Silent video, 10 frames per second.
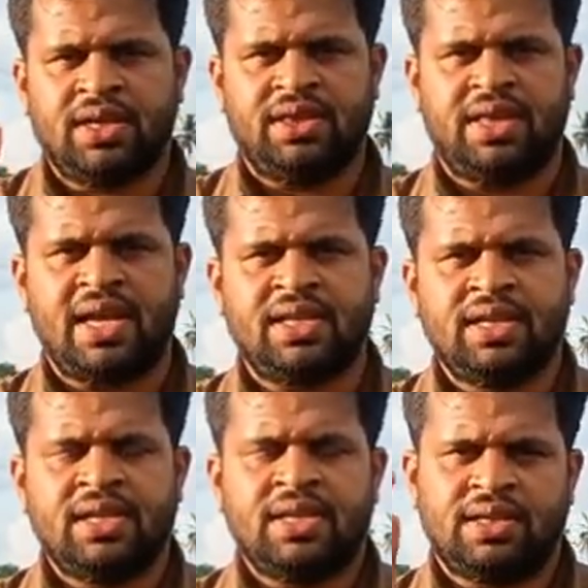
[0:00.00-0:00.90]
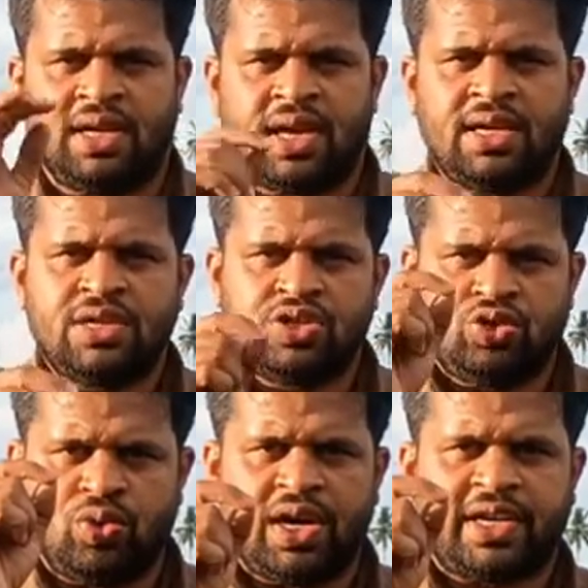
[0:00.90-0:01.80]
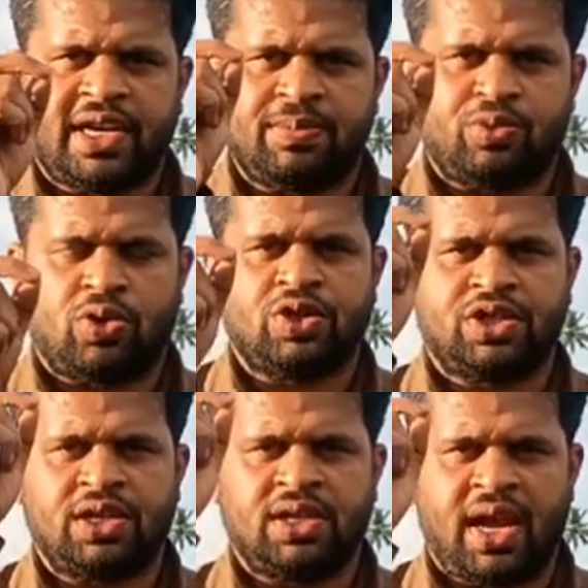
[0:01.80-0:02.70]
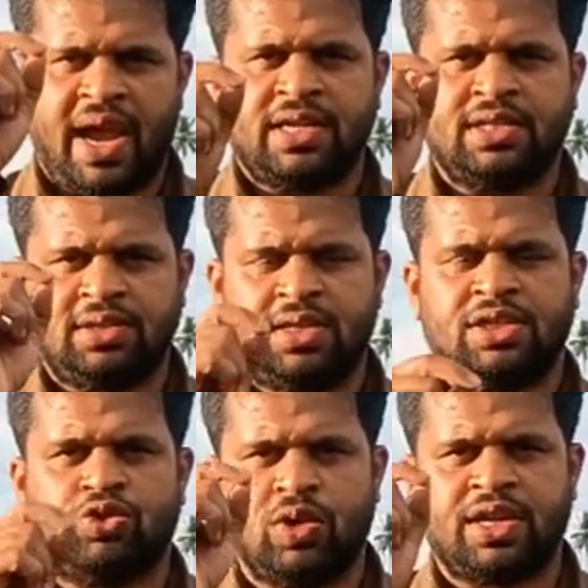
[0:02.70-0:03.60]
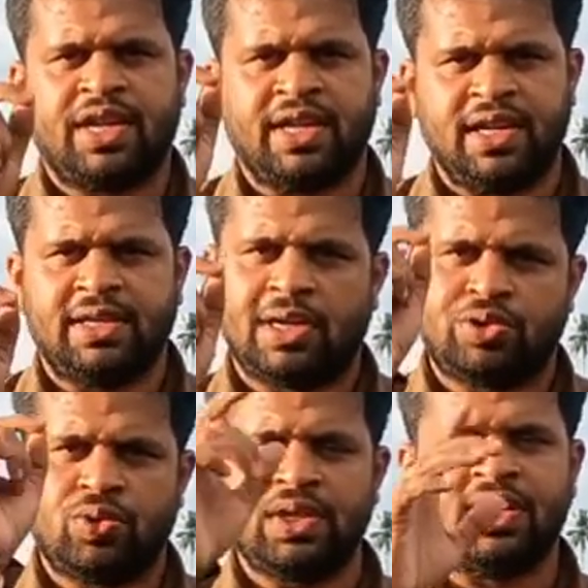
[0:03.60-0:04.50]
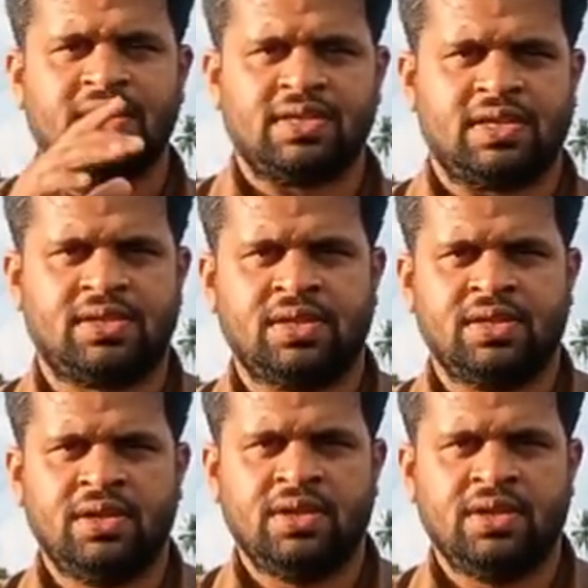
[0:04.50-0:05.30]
then the sugarcane production and the sugarcane yield also increases.